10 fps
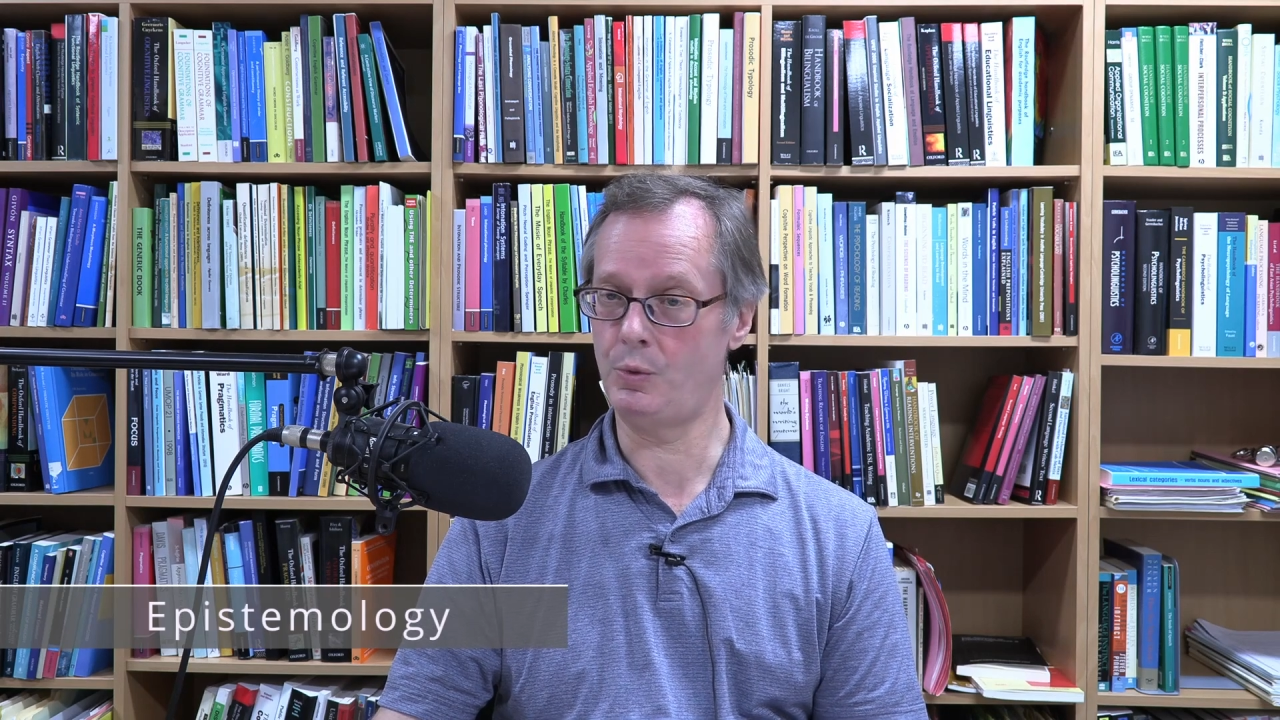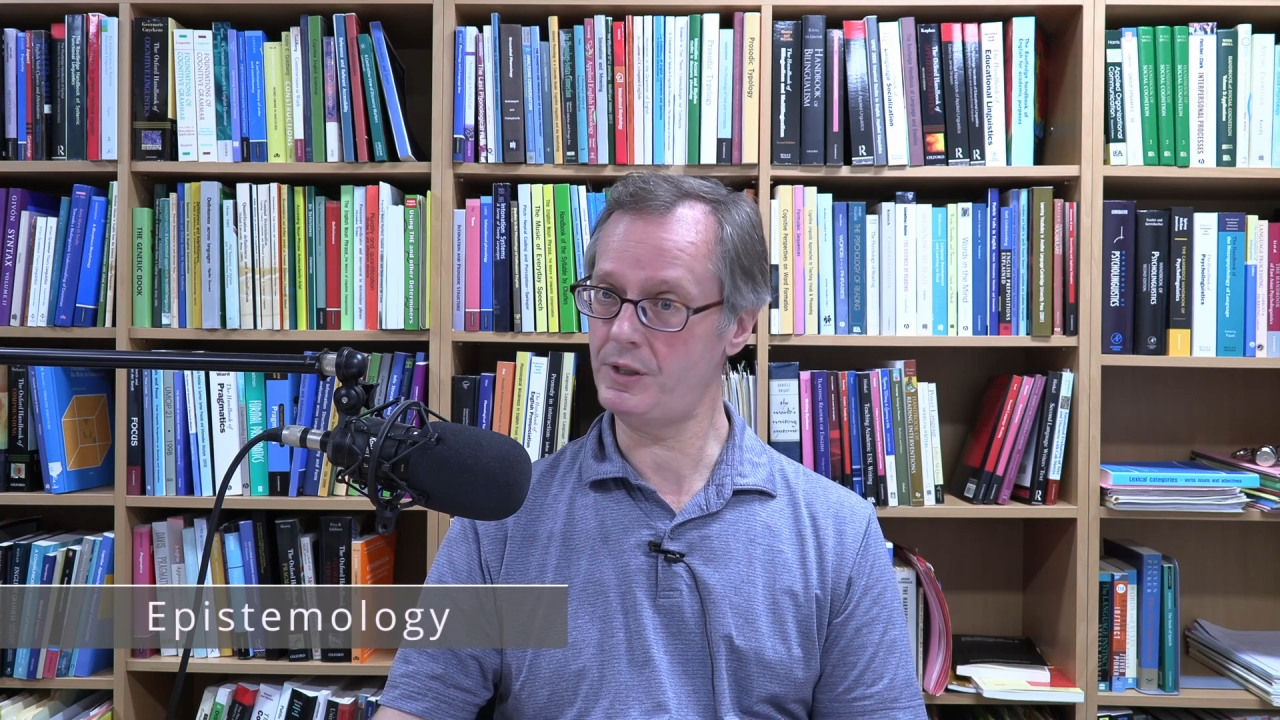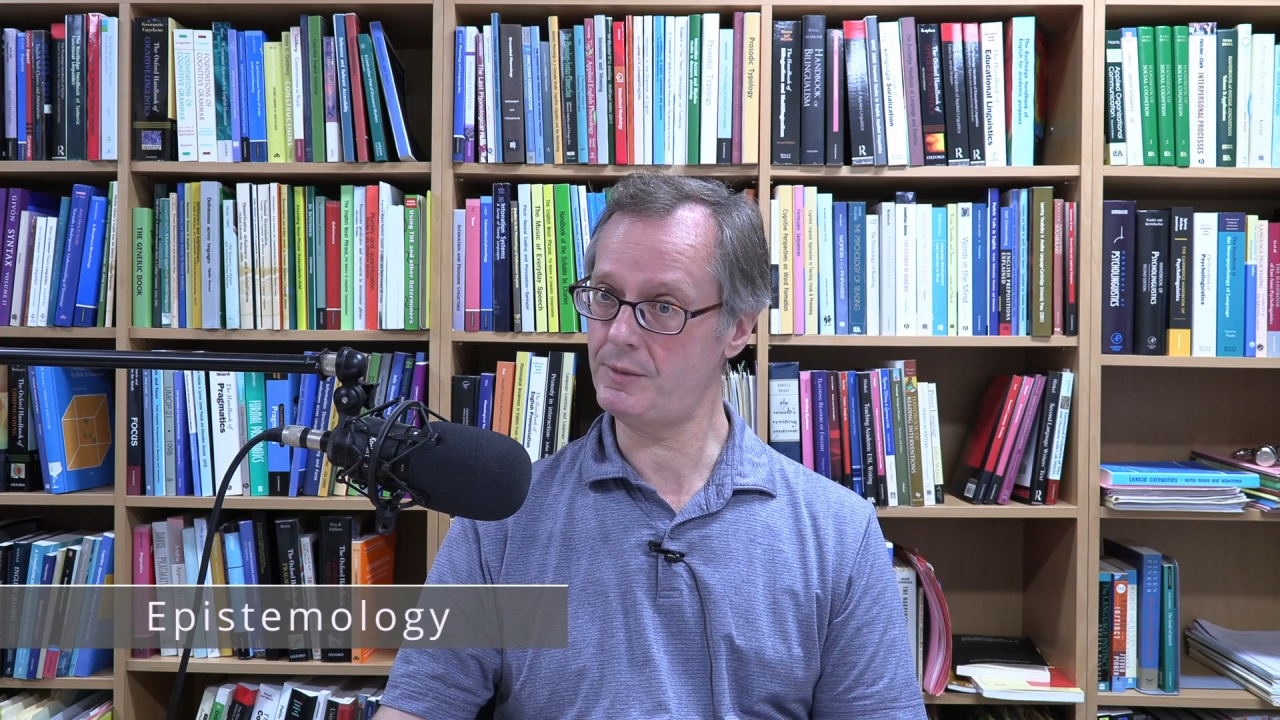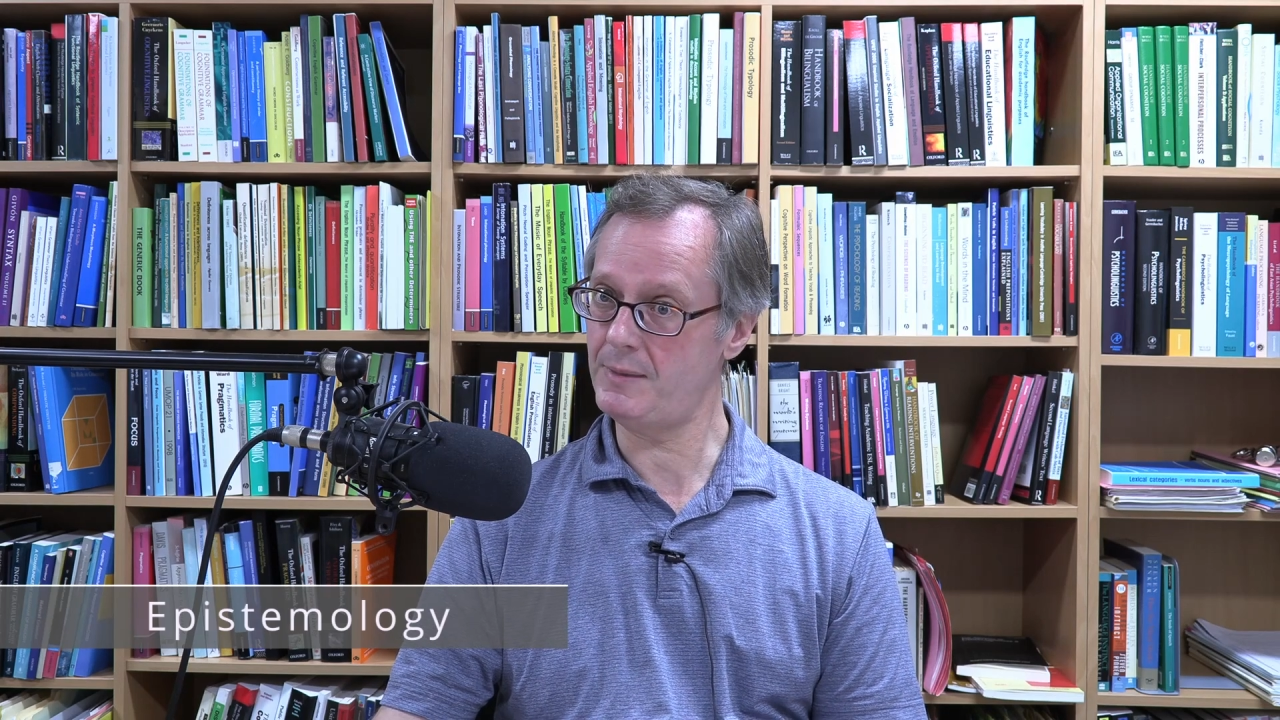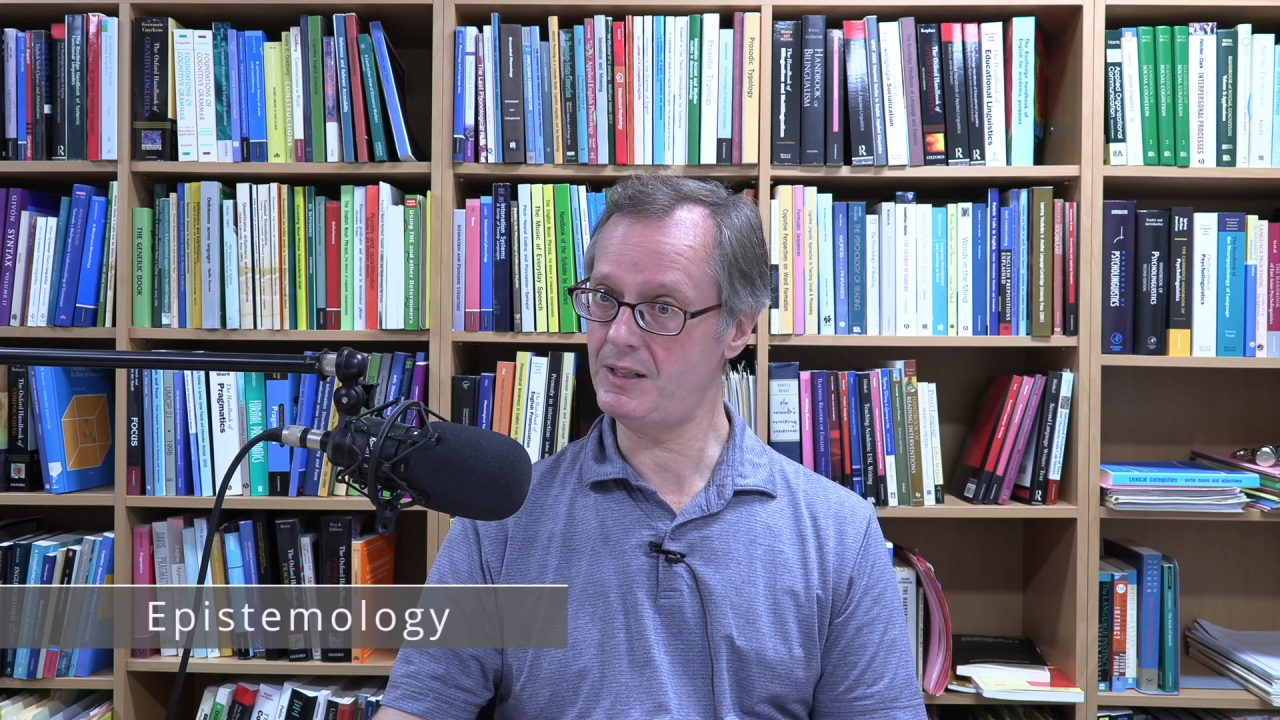What
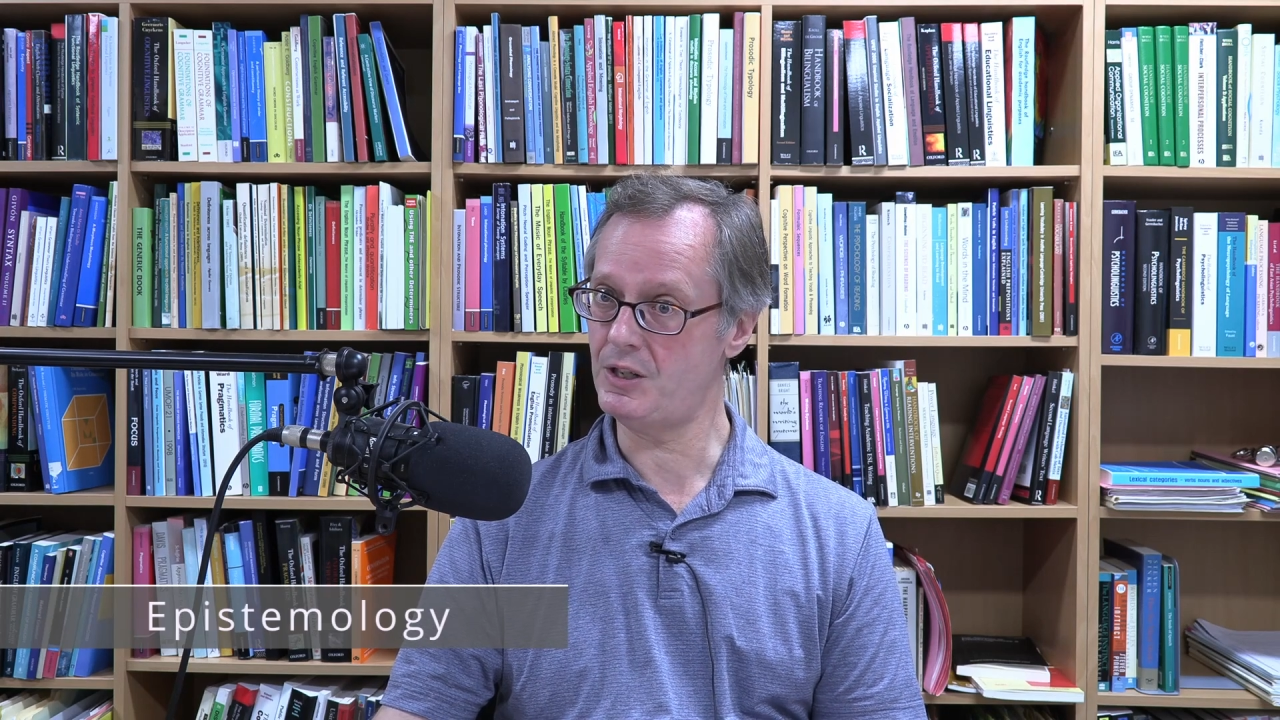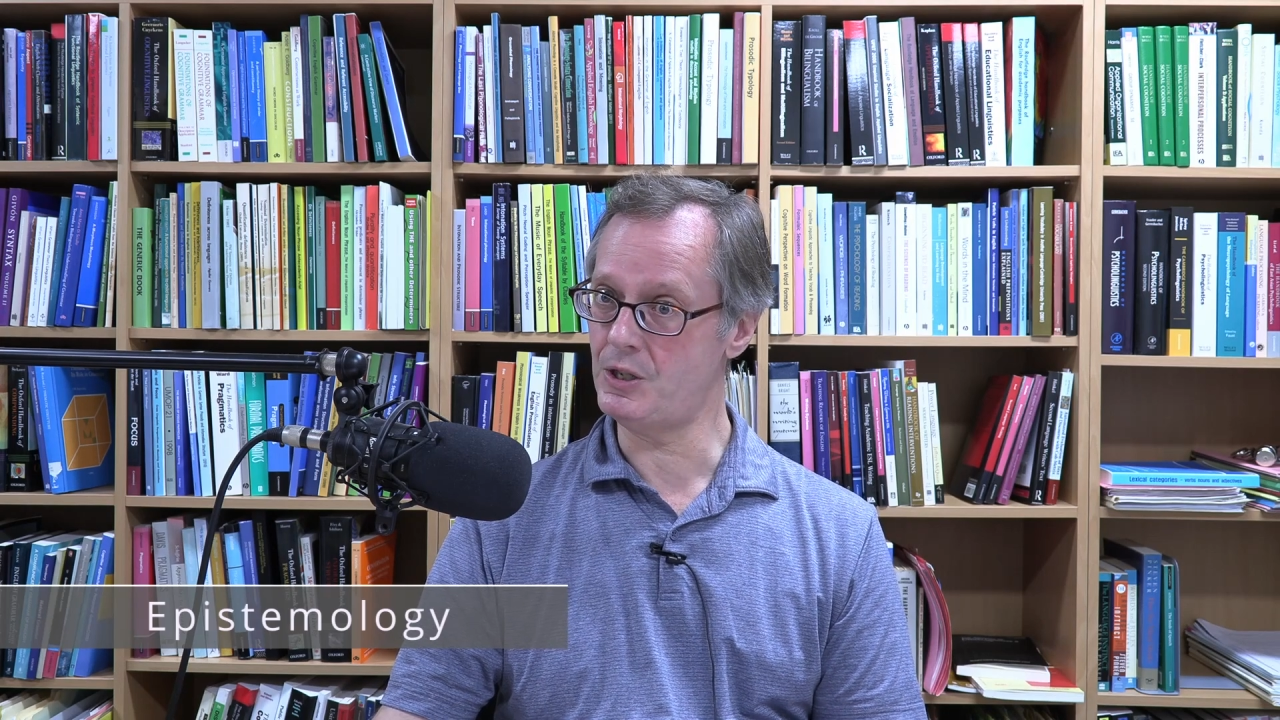does it mean to